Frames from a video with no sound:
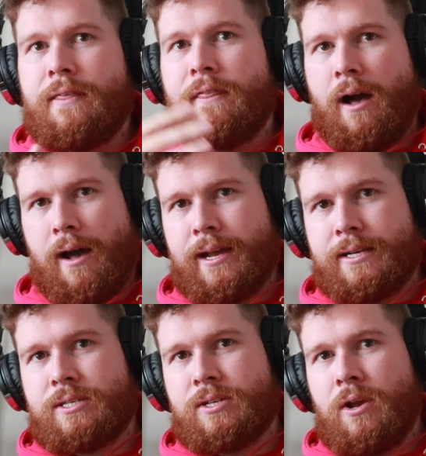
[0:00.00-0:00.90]
The
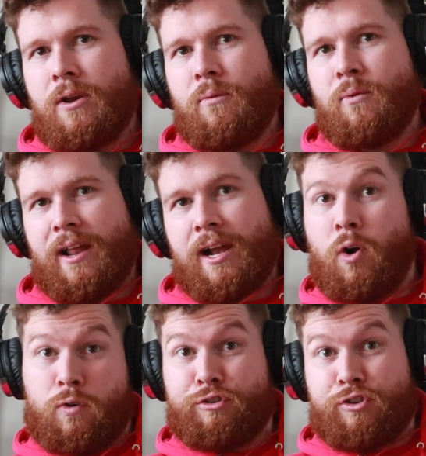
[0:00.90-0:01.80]
highest Woof. were like
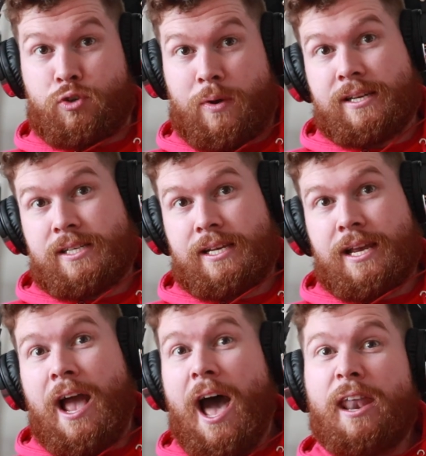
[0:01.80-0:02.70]
one hundred and twenty.
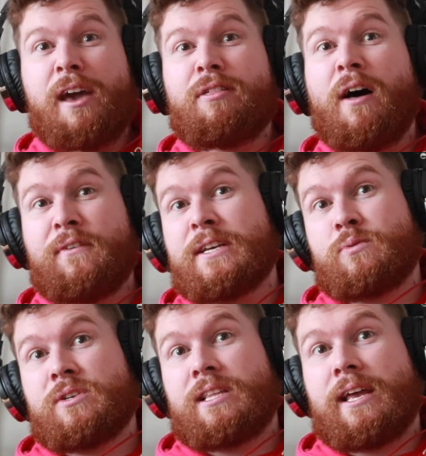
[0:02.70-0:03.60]
And I thought oh, this
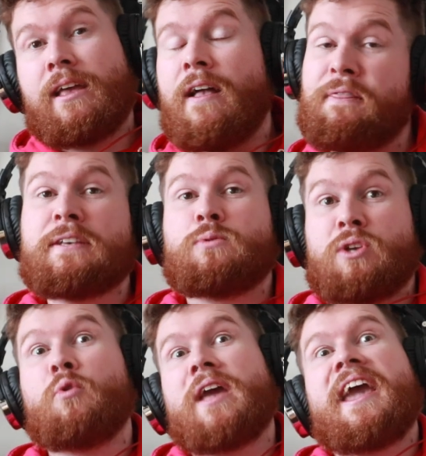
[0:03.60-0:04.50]
wow. was like, this was
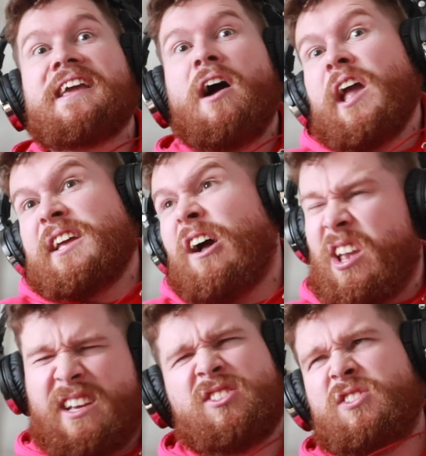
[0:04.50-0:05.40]
okay. I can, I
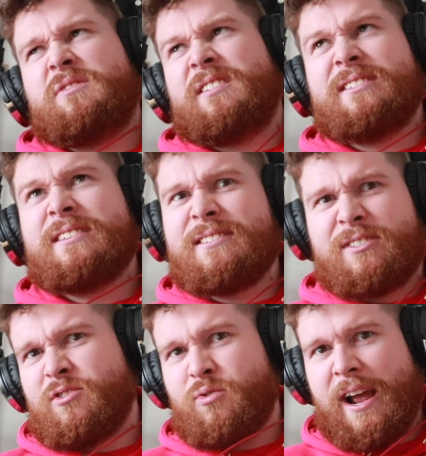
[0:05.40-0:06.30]
can do this. This
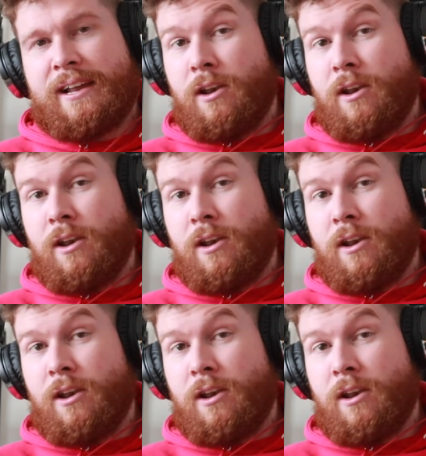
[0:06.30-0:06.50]
is grand.